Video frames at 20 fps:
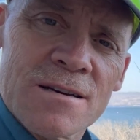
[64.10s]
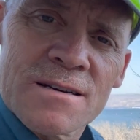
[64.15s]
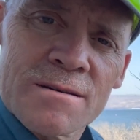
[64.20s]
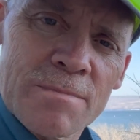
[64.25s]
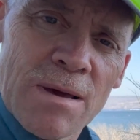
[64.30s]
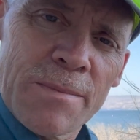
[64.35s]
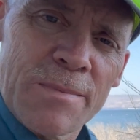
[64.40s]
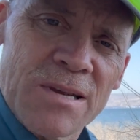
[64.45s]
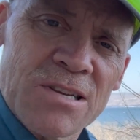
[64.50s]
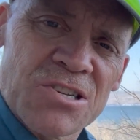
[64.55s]

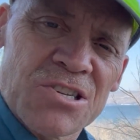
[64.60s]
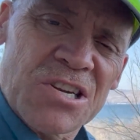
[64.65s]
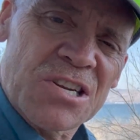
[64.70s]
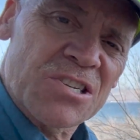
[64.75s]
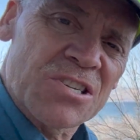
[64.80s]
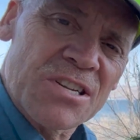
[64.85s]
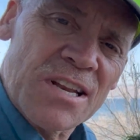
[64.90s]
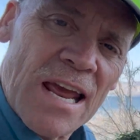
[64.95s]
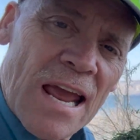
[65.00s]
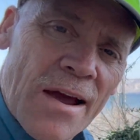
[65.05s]
maybe
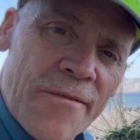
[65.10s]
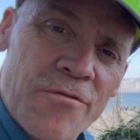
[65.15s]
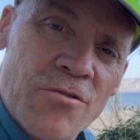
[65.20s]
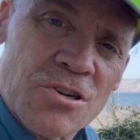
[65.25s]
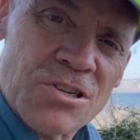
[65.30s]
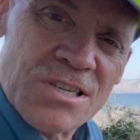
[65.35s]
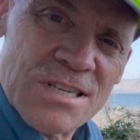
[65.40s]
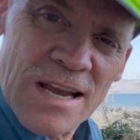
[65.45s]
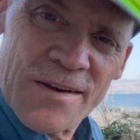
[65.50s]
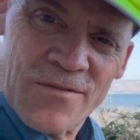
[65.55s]
6.5 or
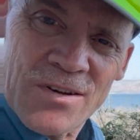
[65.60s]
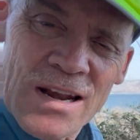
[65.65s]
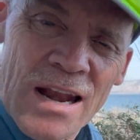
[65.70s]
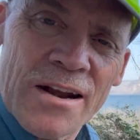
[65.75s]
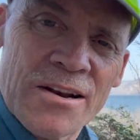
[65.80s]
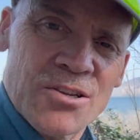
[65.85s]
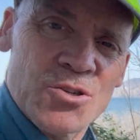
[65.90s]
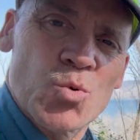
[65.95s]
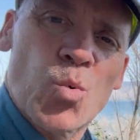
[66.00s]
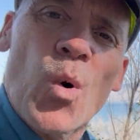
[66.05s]
7
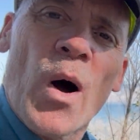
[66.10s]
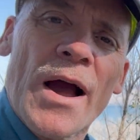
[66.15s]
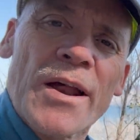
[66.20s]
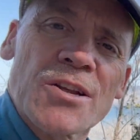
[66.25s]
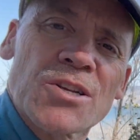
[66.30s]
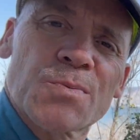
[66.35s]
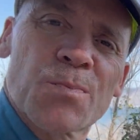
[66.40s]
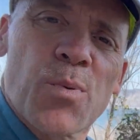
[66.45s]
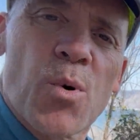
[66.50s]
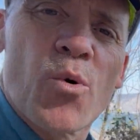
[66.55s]
at its
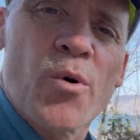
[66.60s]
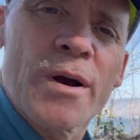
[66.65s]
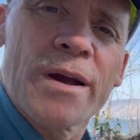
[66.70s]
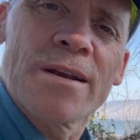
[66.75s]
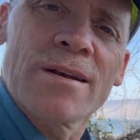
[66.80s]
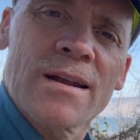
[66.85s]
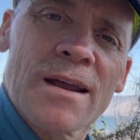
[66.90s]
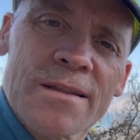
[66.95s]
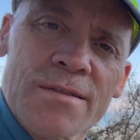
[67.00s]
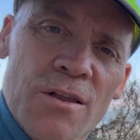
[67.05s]
widest
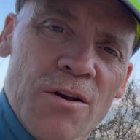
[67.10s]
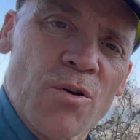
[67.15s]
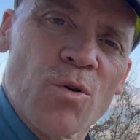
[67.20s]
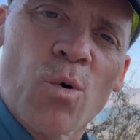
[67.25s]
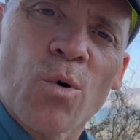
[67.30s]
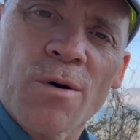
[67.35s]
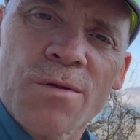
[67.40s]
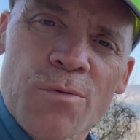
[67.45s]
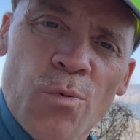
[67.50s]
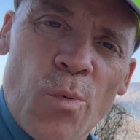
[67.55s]
point at the
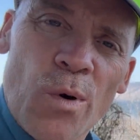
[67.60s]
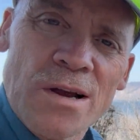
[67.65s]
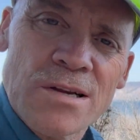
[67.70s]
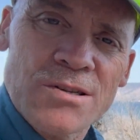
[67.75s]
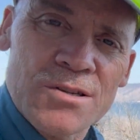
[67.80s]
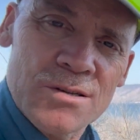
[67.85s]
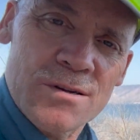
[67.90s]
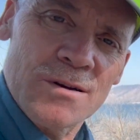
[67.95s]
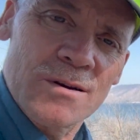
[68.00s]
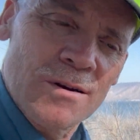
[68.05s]

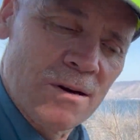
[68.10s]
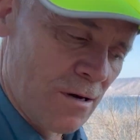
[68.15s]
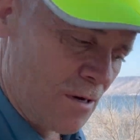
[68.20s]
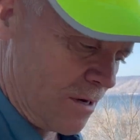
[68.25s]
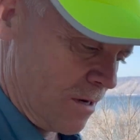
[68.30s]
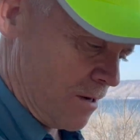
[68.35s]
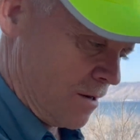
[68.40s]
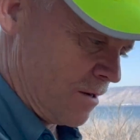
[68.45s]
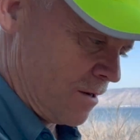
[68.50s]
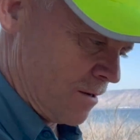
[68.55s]
northwest
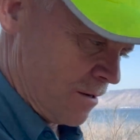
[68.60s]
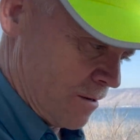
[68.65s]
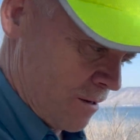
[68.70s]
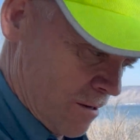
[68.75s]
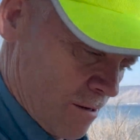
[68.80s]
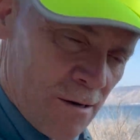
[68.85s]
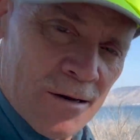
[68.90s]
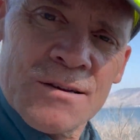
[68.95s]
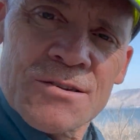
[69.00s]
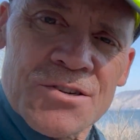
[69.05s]

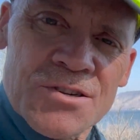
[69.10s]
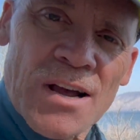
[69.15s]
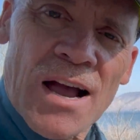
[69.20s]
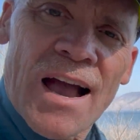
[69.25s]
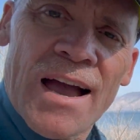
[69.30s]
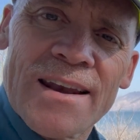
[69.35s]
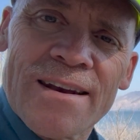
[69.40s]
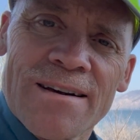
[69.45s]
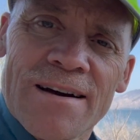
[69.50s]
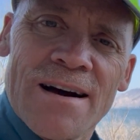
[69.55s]

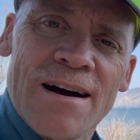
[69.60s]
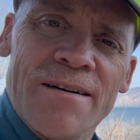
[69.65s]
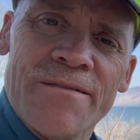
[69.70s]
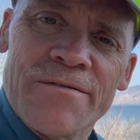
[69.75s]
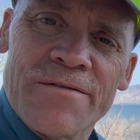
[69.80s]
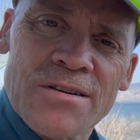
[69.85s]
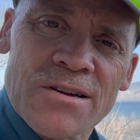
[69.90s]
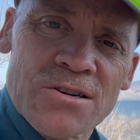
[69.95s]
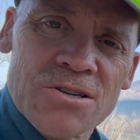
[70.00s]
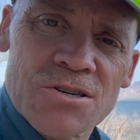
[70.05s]
side
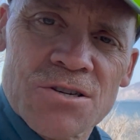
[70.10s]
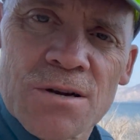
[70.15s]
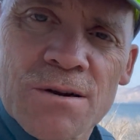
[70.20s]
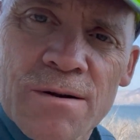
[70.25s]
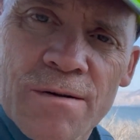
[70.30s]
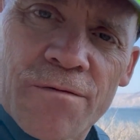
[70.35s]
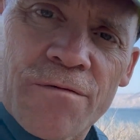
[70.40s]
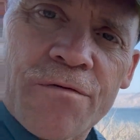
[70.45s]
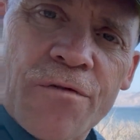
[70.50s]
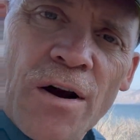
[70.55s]
of this
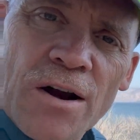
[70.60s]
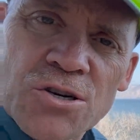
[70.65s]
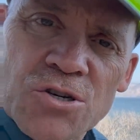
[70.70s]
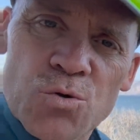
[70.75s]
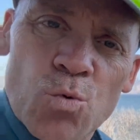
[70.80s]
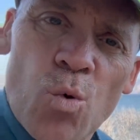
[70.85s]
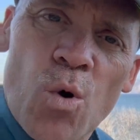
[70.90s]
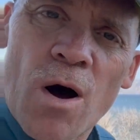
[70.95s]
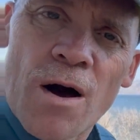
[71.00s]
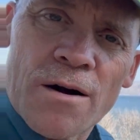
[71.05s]

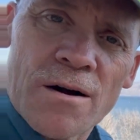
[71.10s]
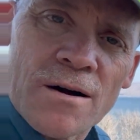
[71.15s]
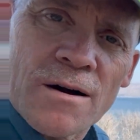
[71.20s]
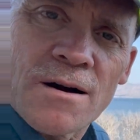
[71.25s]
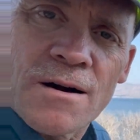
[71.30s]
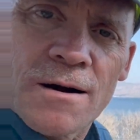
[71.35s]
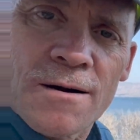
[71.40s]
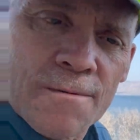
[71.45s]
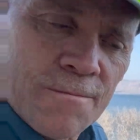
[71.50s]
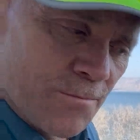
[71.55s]
freshwater
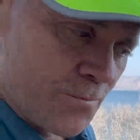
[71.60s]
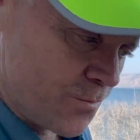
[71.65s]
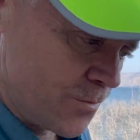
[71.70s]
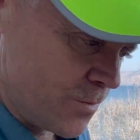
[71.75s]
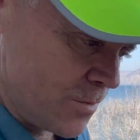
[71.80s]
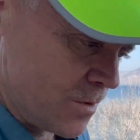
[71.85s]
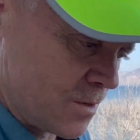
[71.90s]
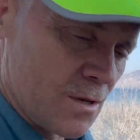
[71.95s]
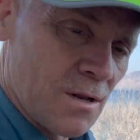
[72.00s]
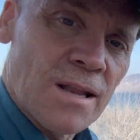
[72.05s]

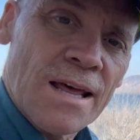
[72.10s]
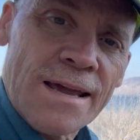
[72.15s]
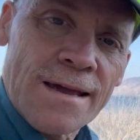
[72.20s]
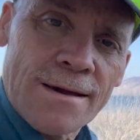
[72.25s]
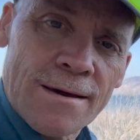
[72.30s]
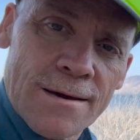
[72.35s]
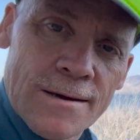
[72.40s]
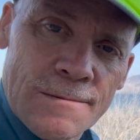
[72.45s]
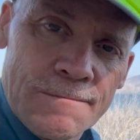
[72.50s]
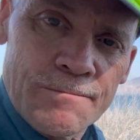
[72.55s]

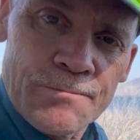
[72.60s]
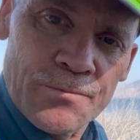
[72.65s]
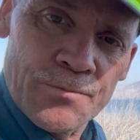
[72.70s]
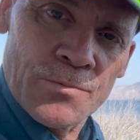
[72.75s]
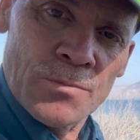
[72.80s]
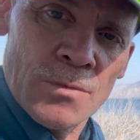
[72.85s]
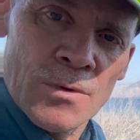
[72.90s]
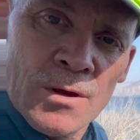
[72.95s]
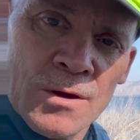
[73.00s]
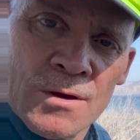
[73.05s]
lake.
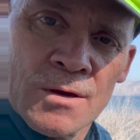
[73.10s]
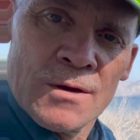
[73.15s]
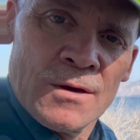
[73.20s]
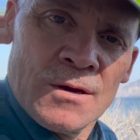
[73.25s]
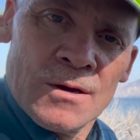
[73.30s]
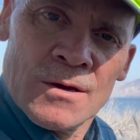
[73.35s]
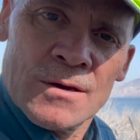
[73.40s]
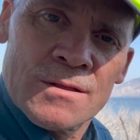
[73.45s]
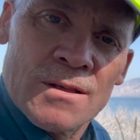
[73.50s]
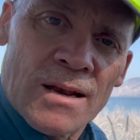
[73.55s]

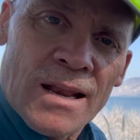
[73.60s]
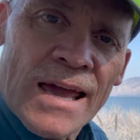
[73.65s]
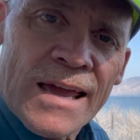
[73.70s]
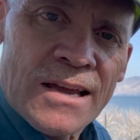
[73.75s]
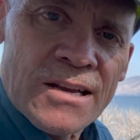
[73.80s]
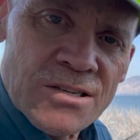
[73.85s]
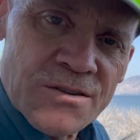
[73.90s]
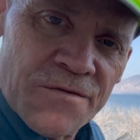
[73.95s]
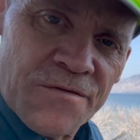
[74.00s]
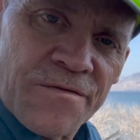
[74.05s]
The lake
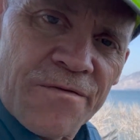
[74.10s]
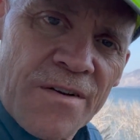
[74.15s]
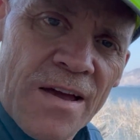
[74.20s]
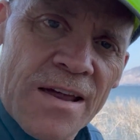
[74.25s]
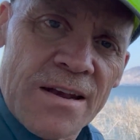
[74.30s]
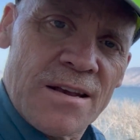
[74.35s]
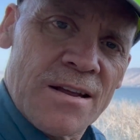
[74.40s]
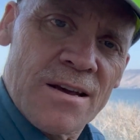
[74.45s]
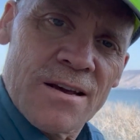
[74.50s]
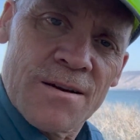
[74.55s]
is
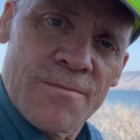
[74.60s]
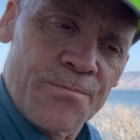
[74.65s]
fed